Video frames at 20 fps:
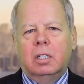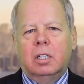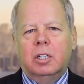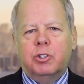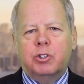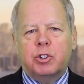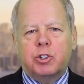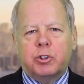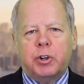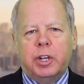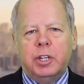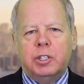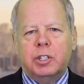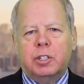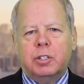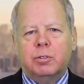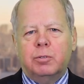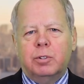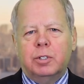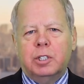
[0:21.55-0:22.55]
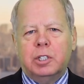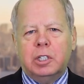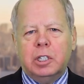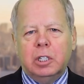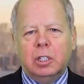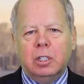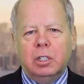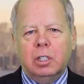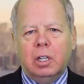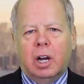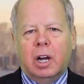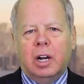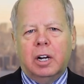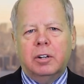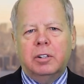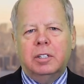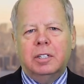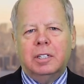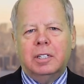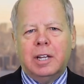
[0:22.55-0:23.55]
Interest rates still
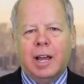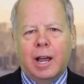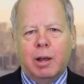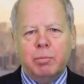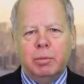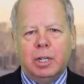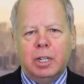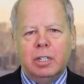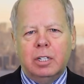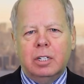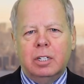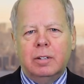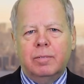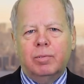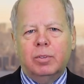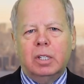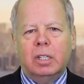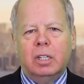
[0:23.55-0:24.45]
are the dominant